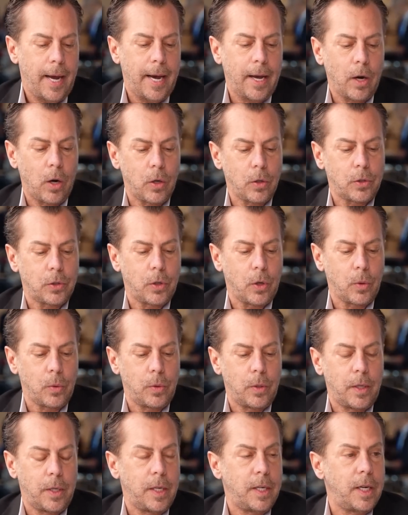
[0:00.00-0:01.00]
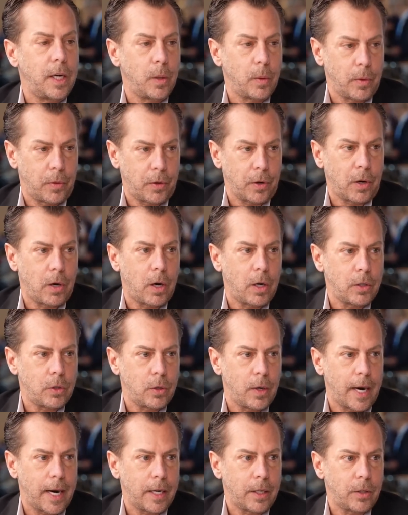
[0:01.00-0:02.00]
and also deal with the
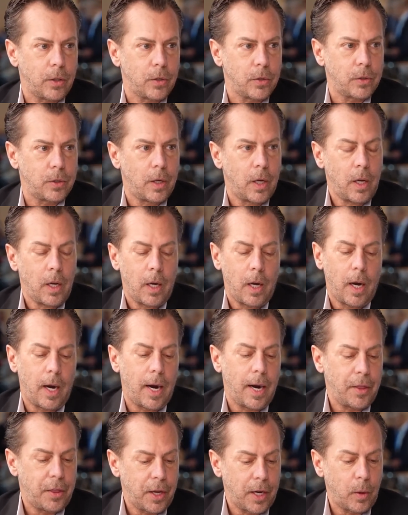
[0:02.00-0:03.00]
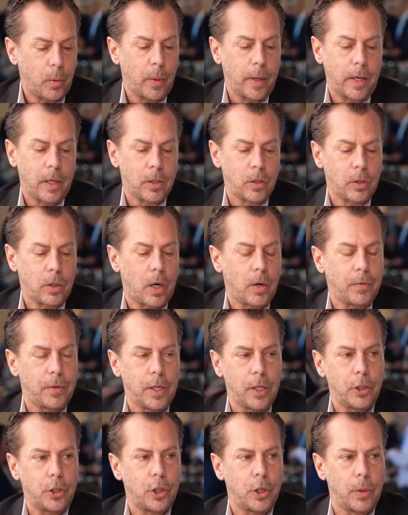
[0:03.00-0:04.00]
contractors, I think we can solve
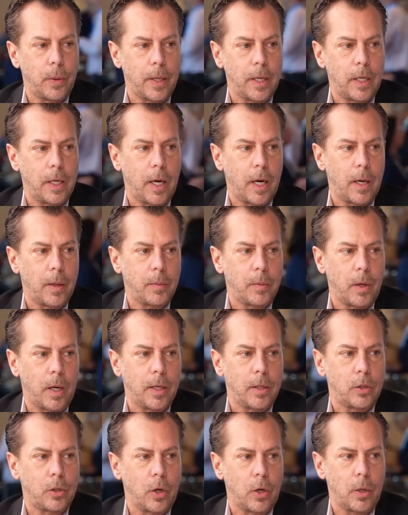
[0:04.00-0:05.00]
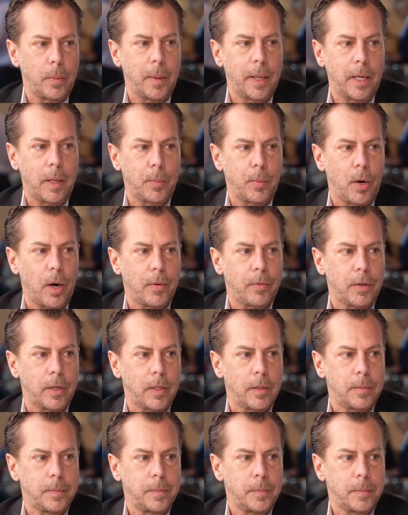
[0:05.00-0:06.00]
the issue and start to make a profit.